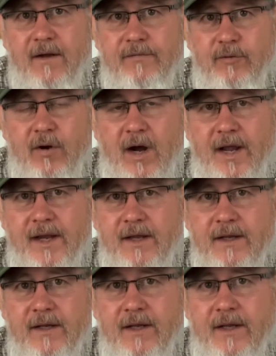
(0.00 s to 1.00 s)
through hike,
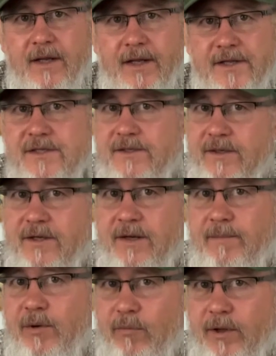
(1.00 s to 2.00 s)
it's going
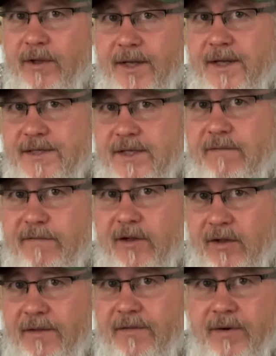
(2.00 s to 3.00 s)
to be really easy to
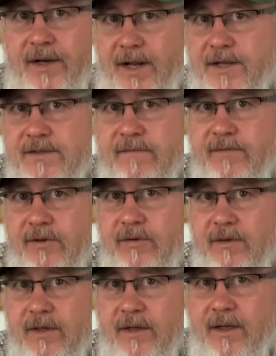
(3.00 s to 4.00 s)
fill in 3 days of food.